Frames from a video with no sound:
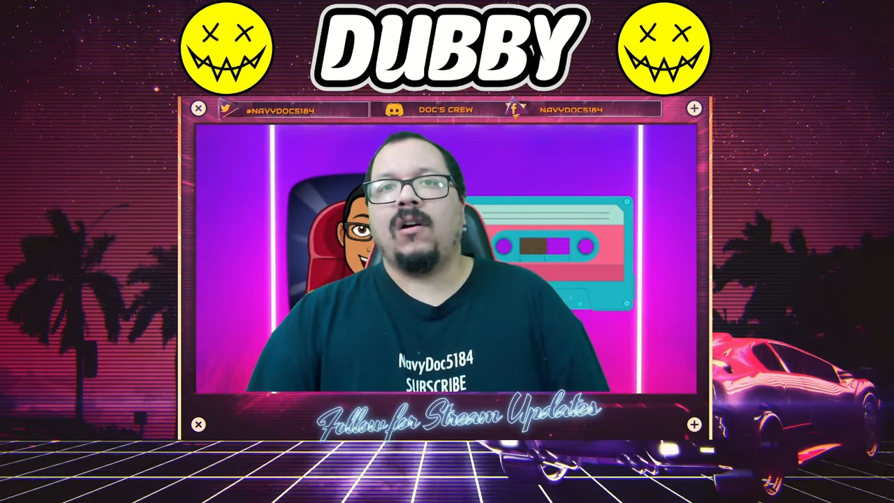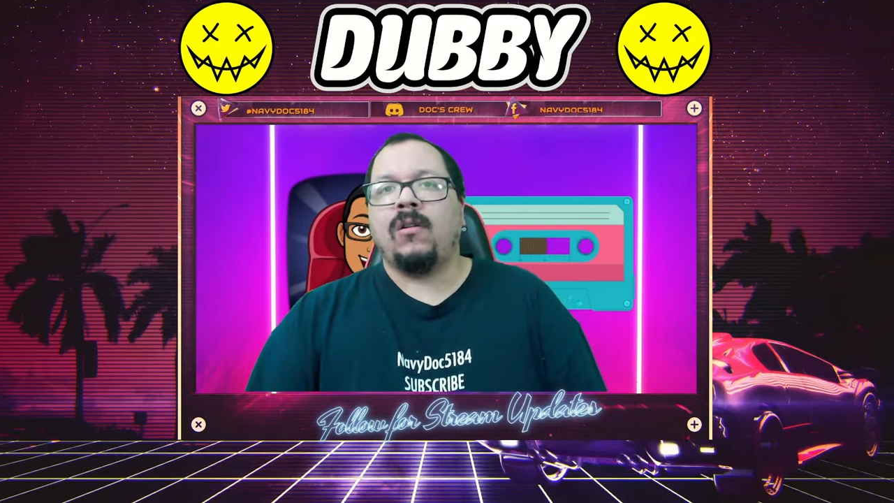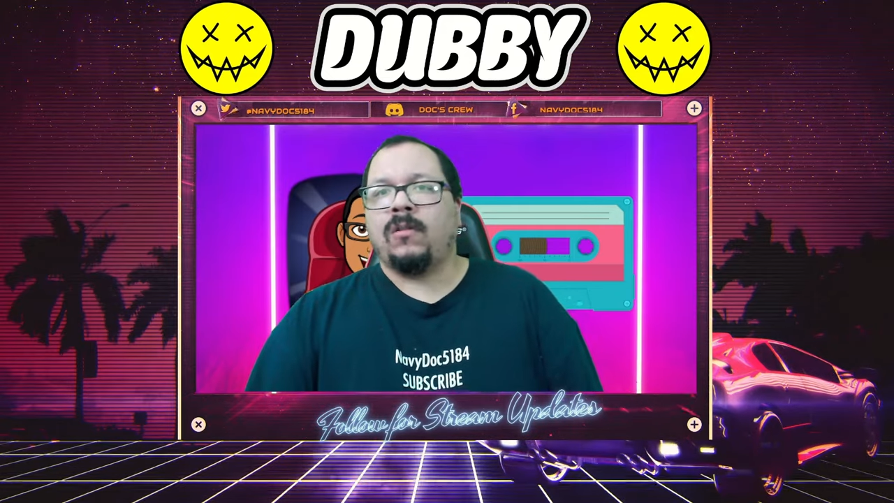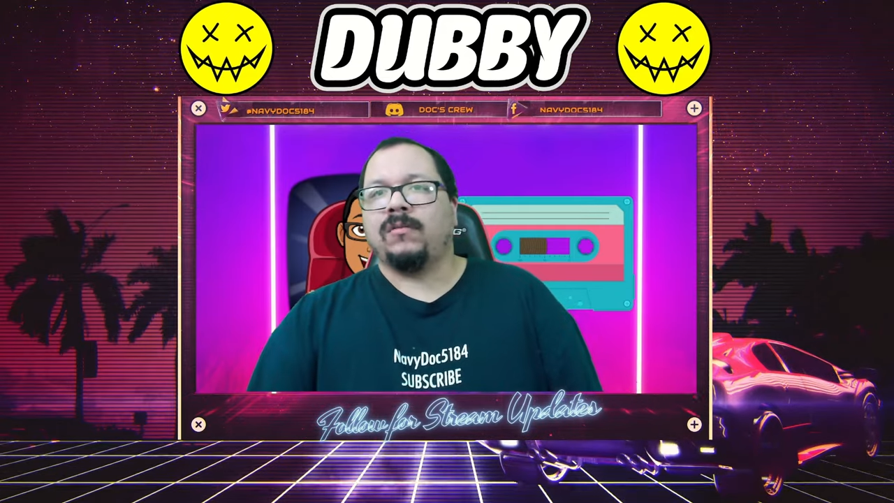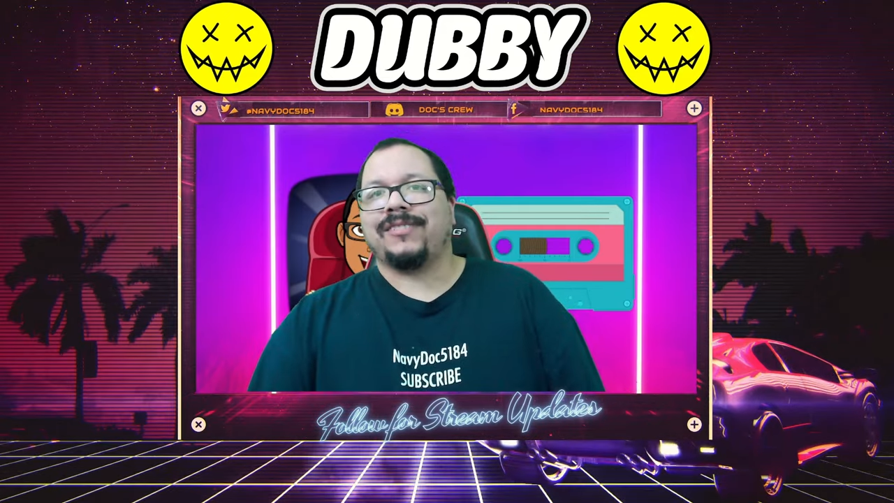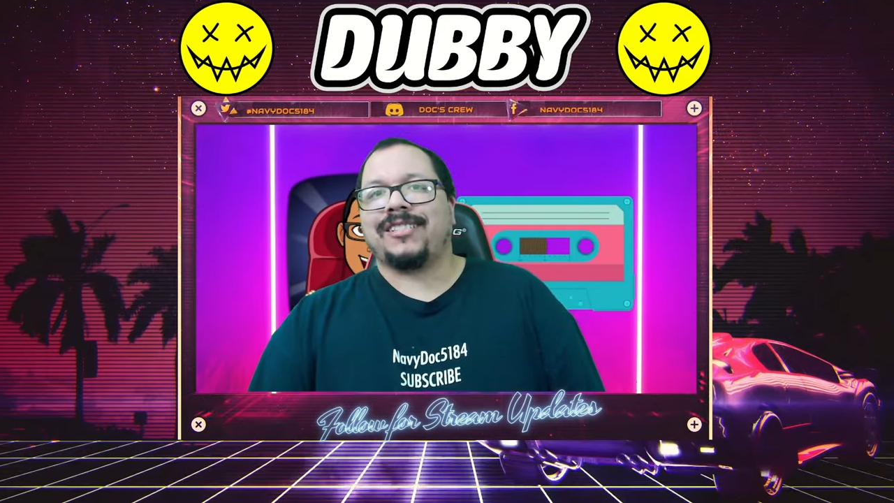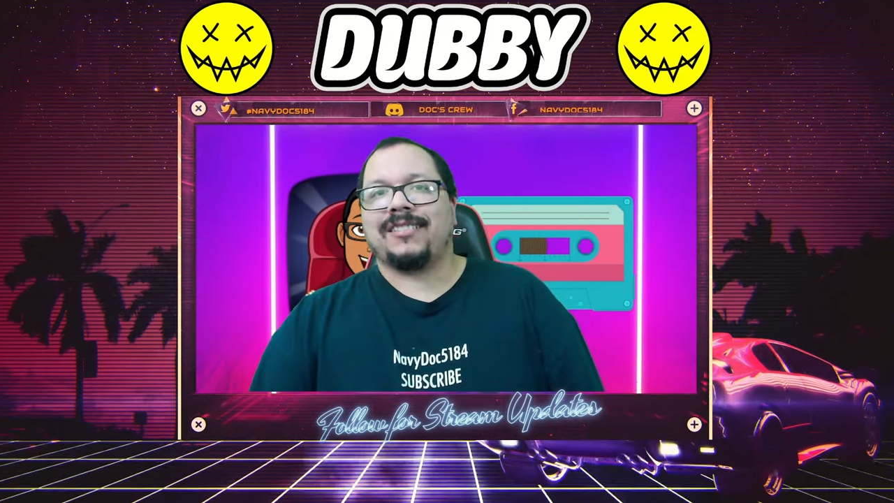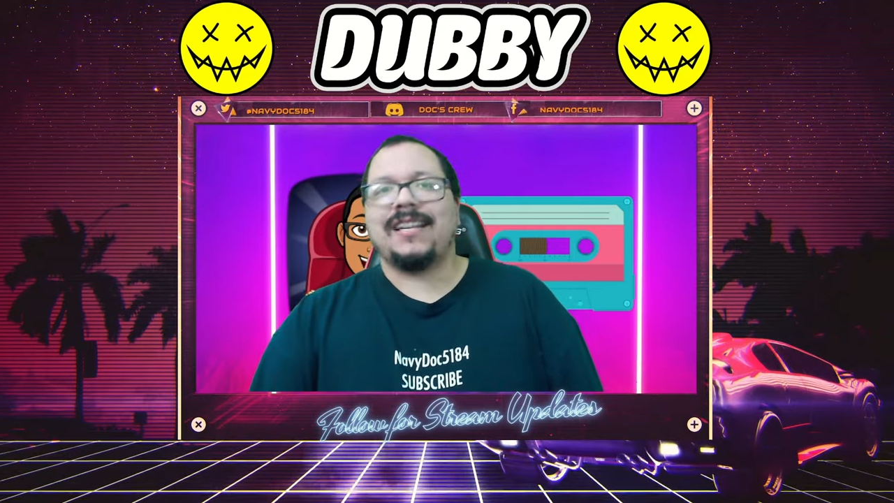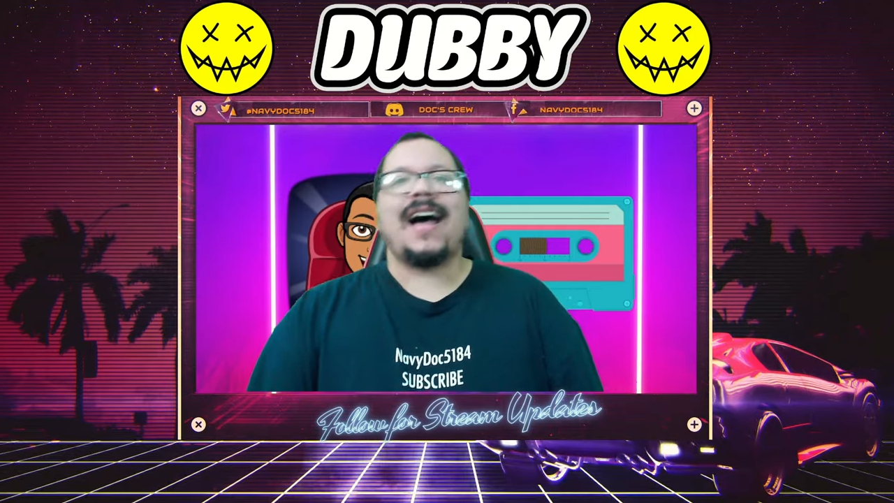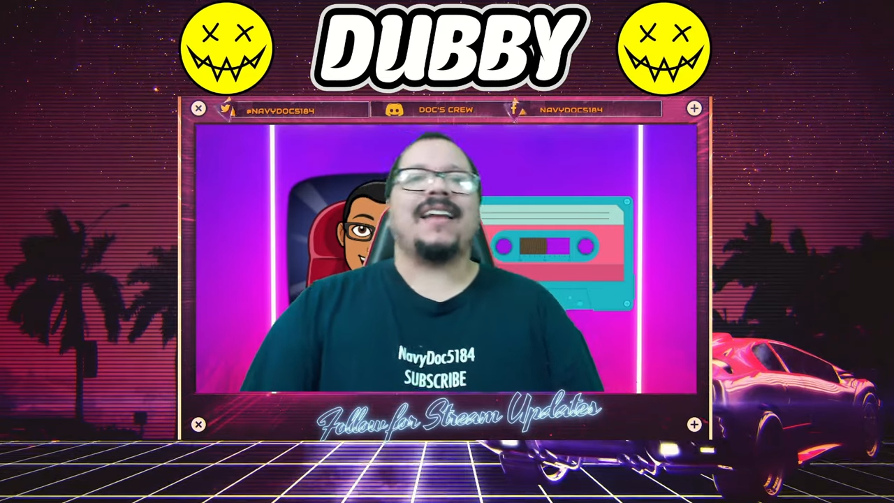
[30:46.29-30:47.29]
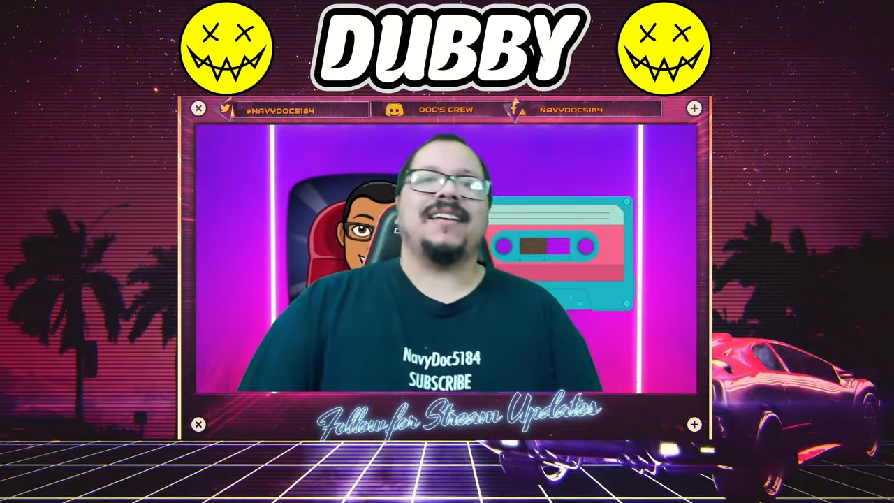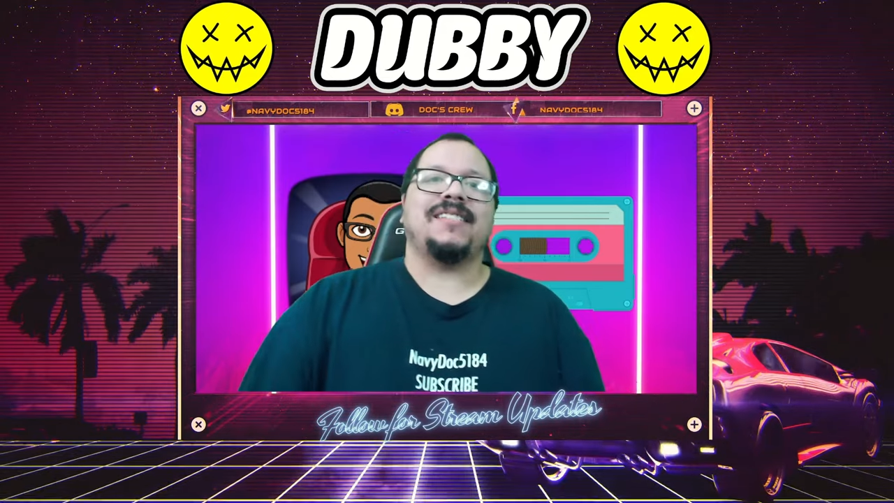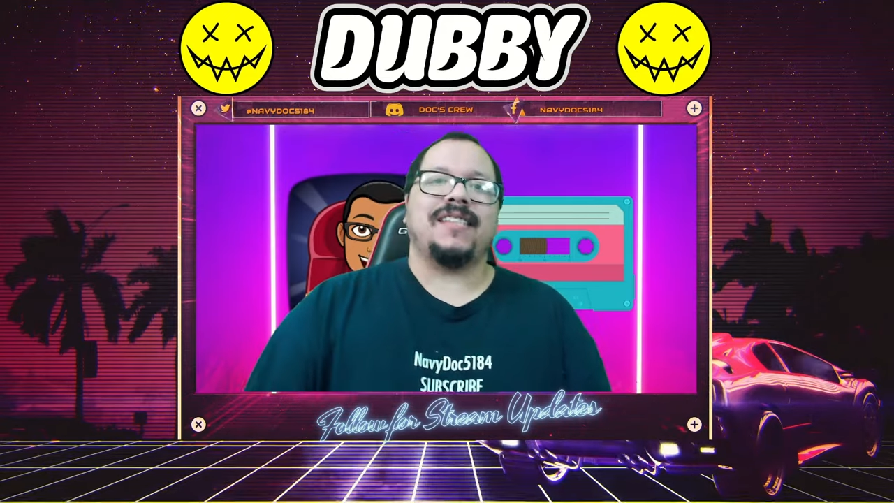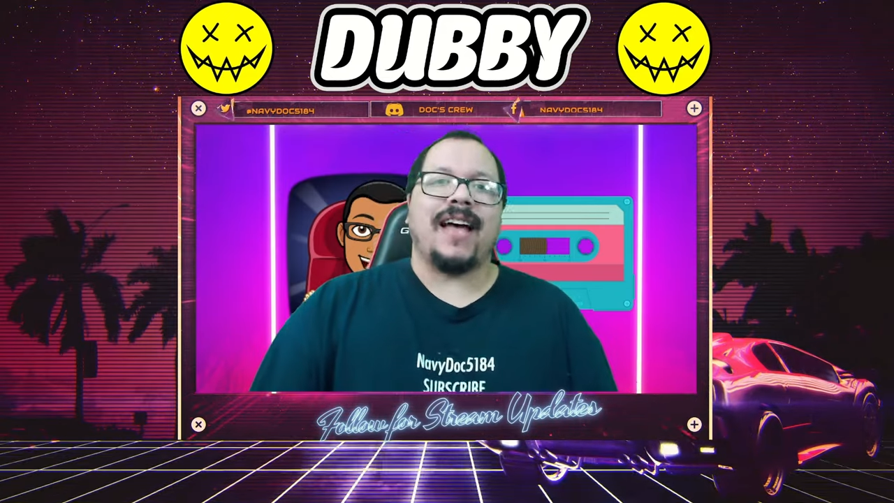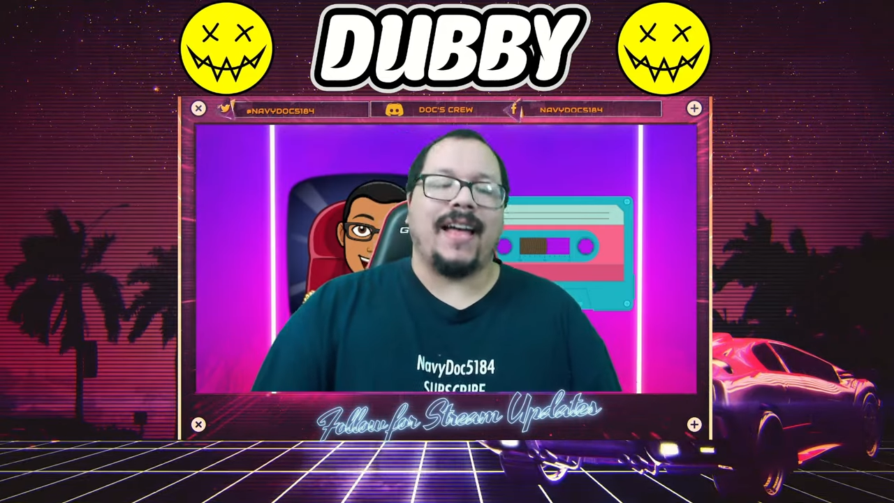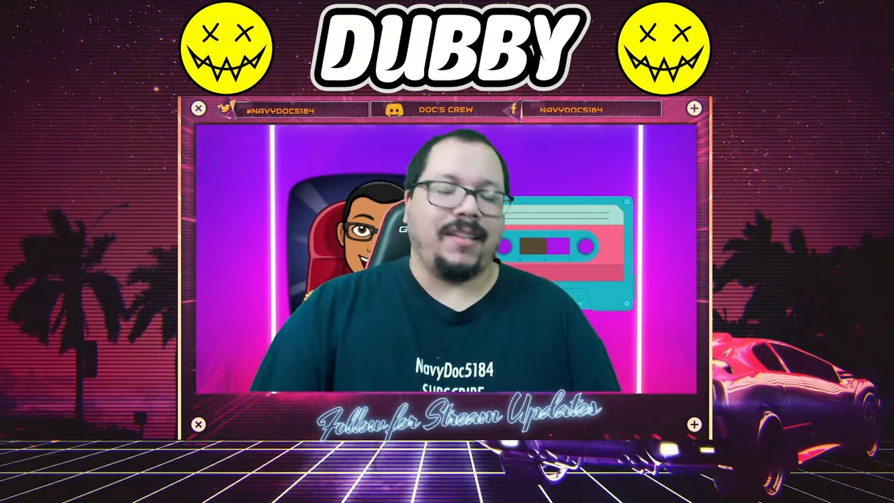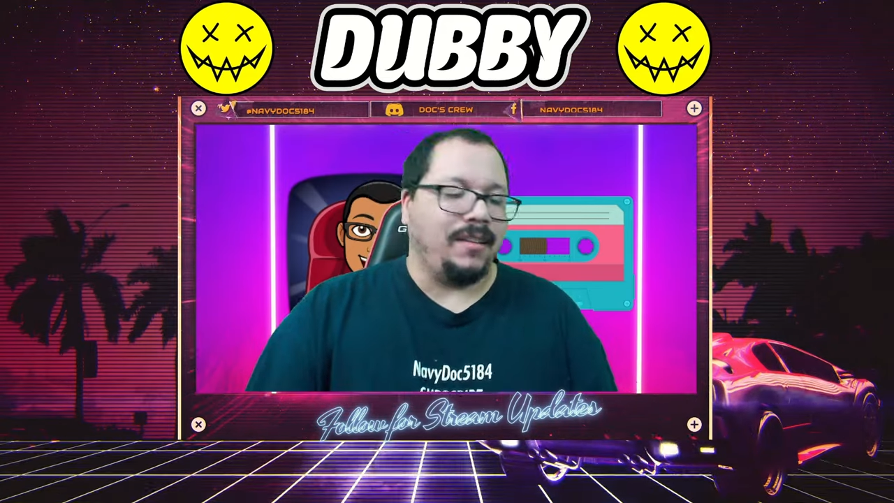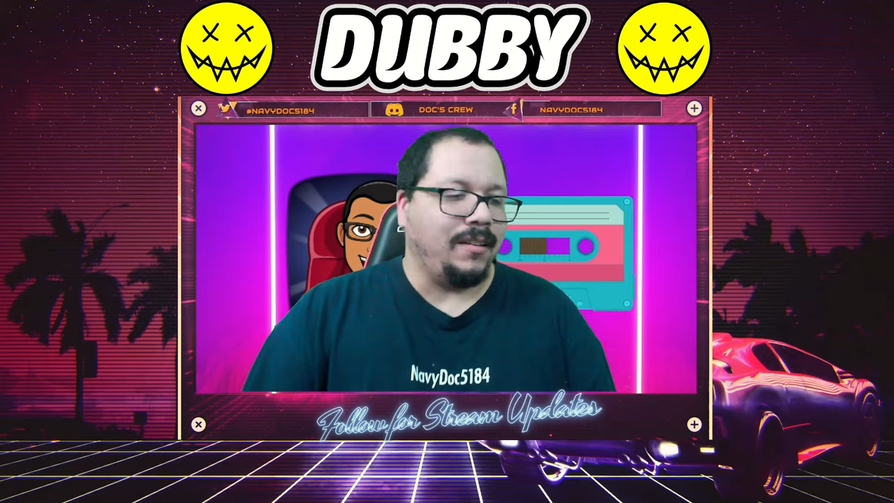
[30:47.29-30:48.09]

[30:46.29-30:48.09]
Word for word: own status that